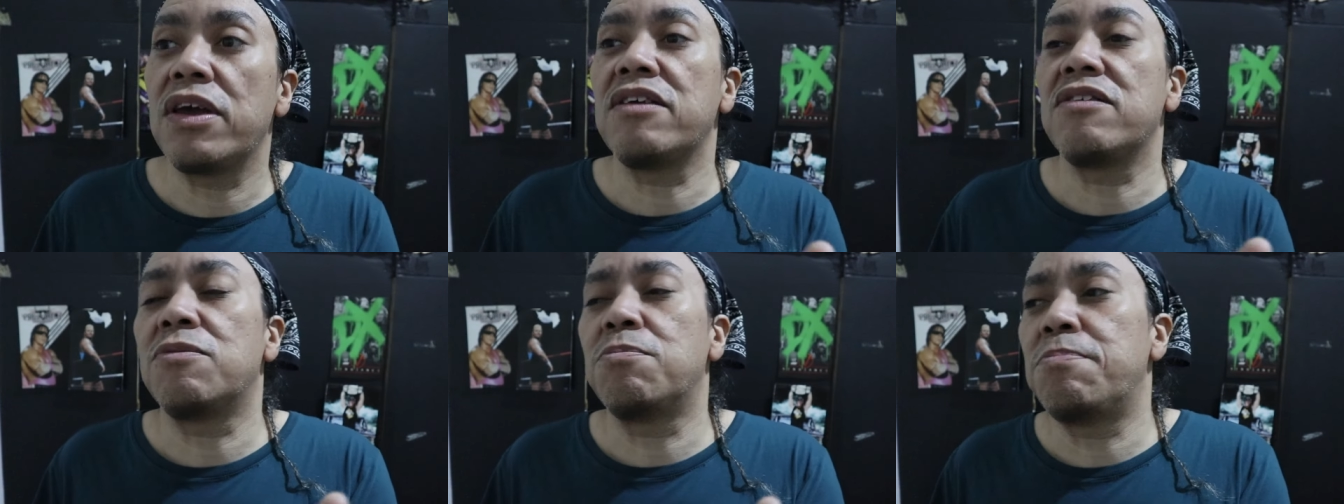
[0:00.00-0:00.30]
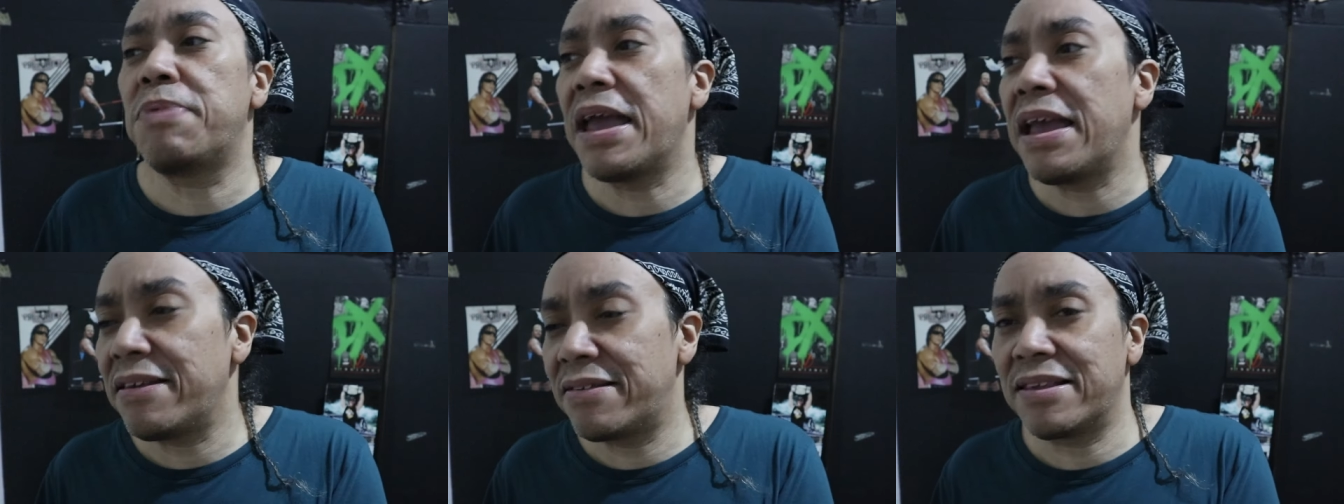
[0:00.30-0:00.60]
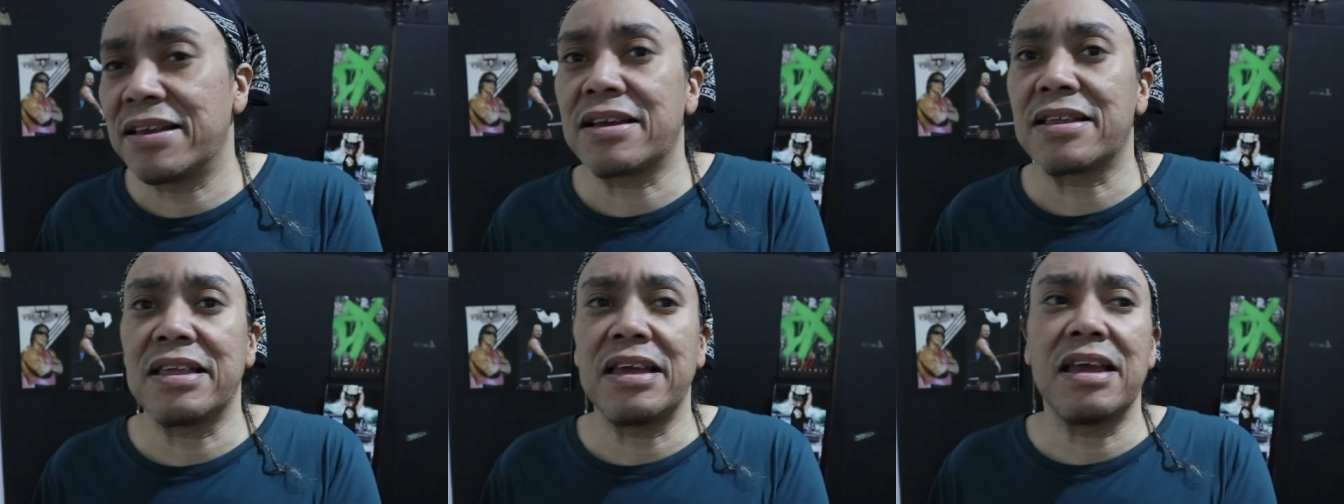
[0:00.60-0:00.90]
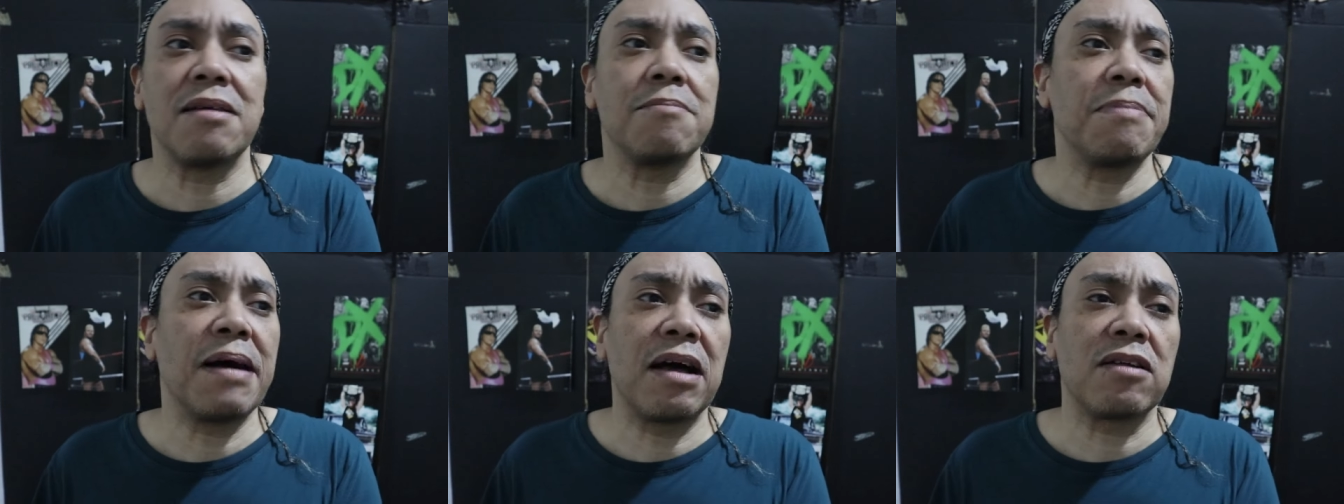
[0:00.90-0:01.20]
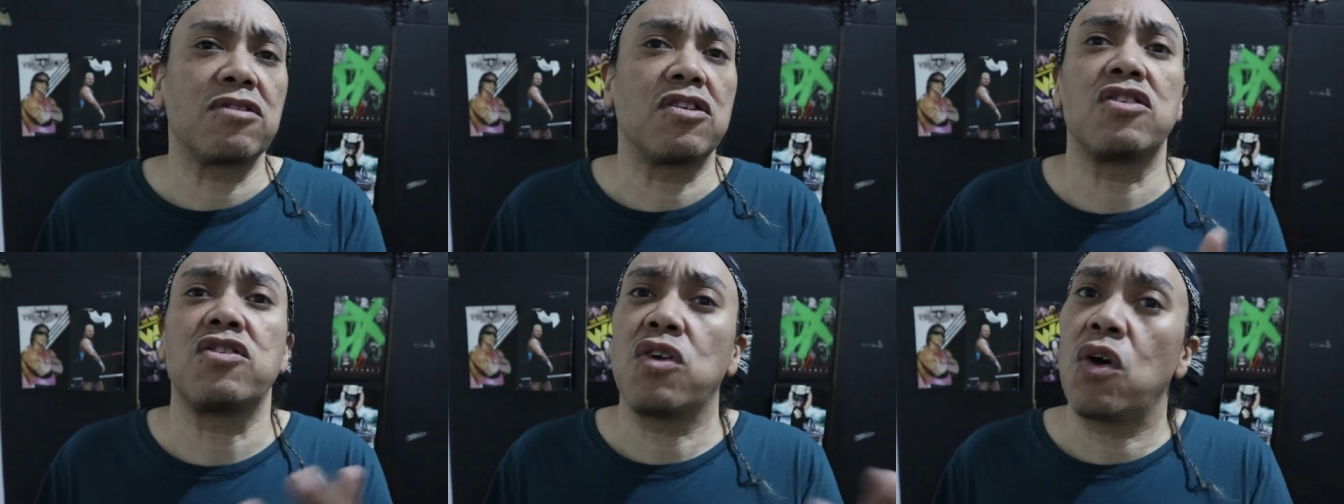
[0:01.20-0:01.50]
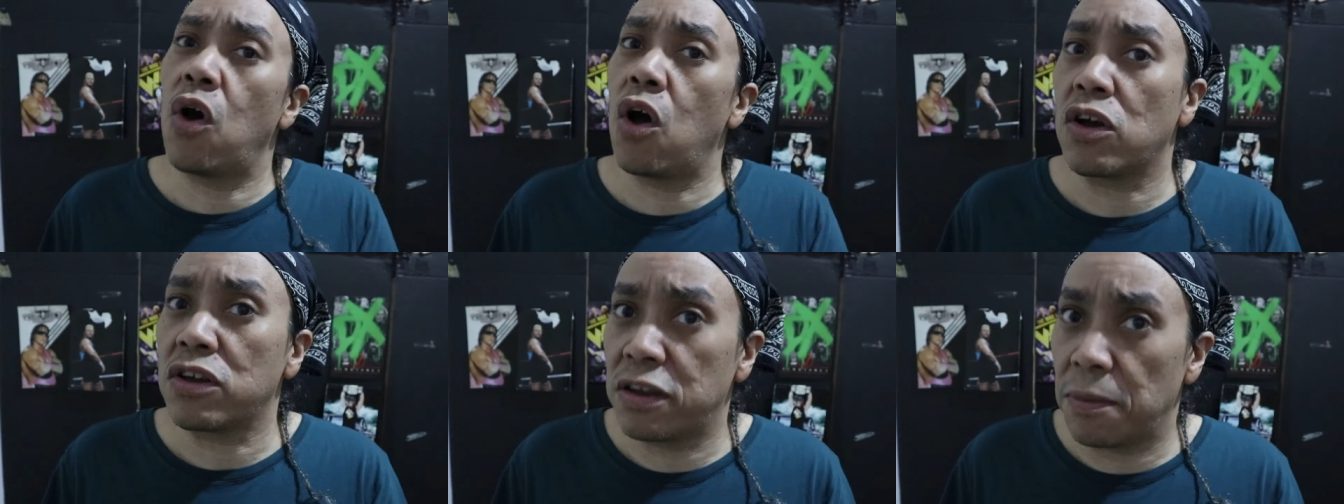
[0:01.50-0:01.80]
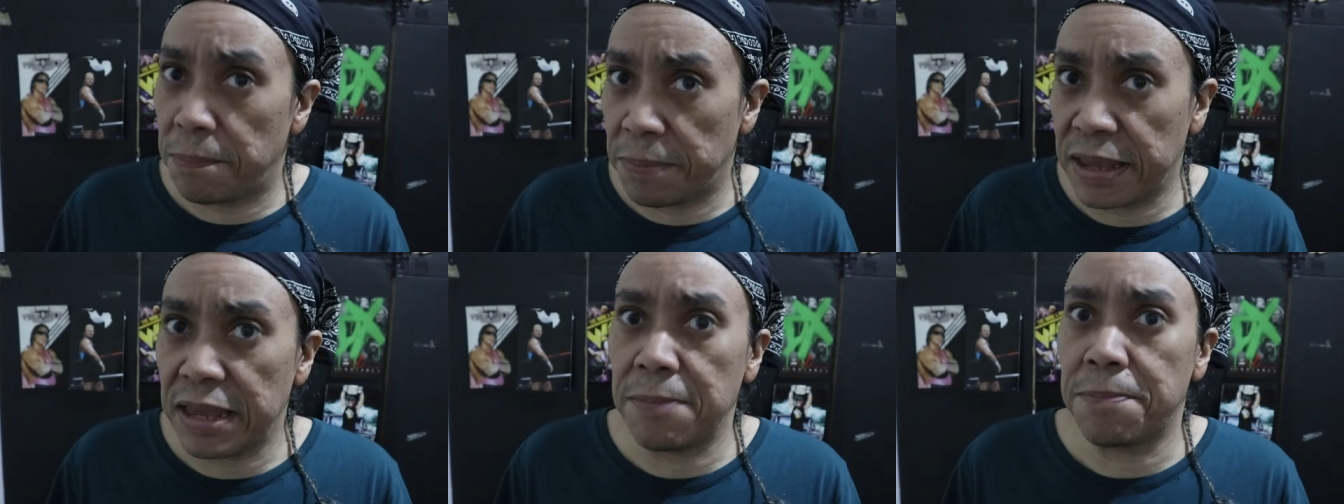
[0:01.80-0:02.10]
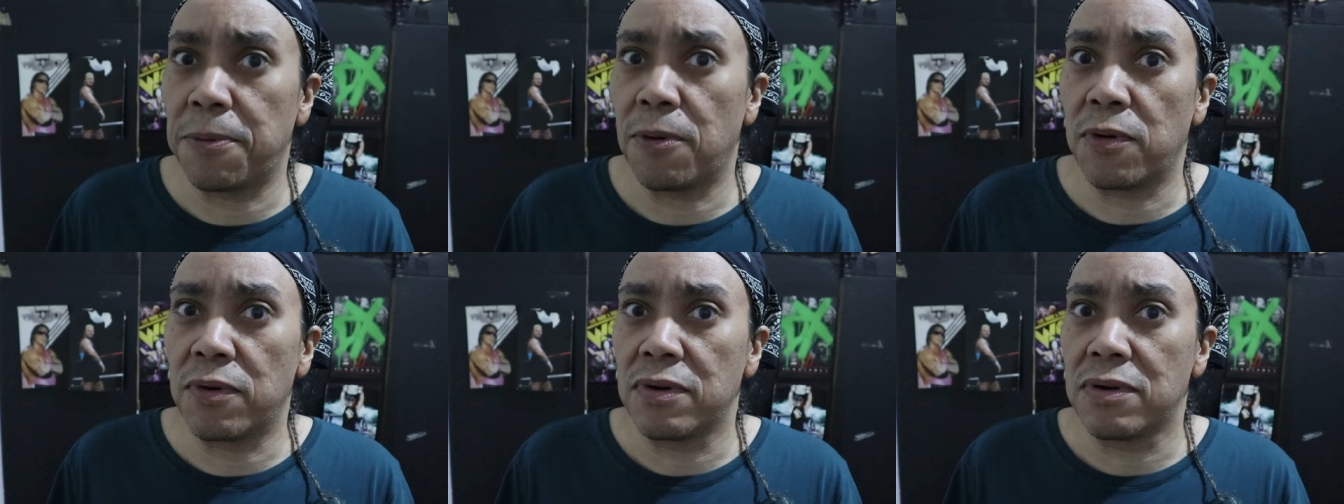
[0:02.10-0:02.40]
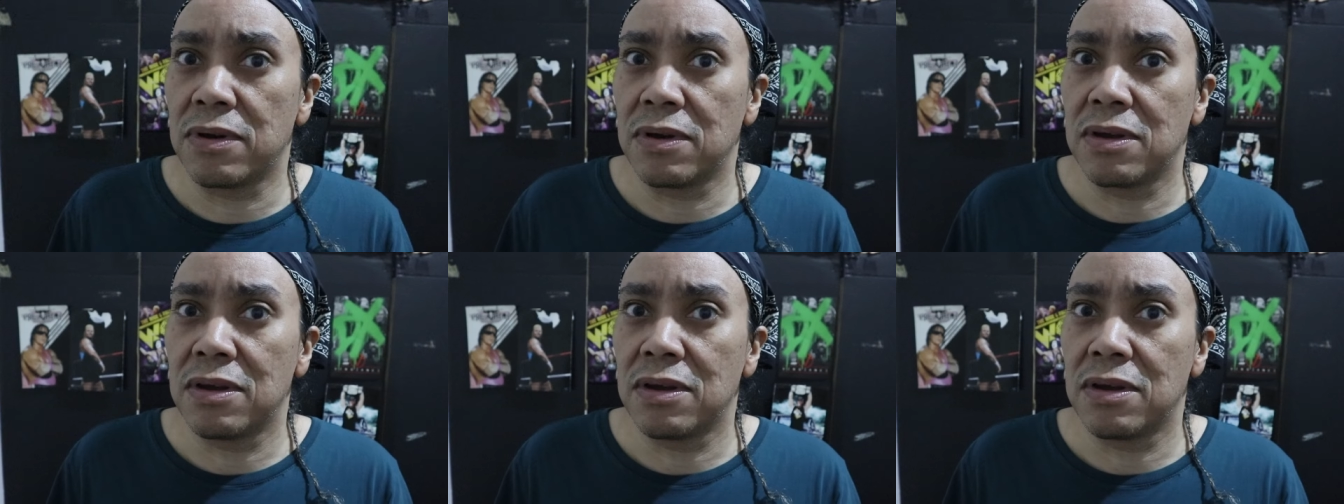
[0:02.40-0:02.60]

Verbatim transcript: is basically about to talk to people.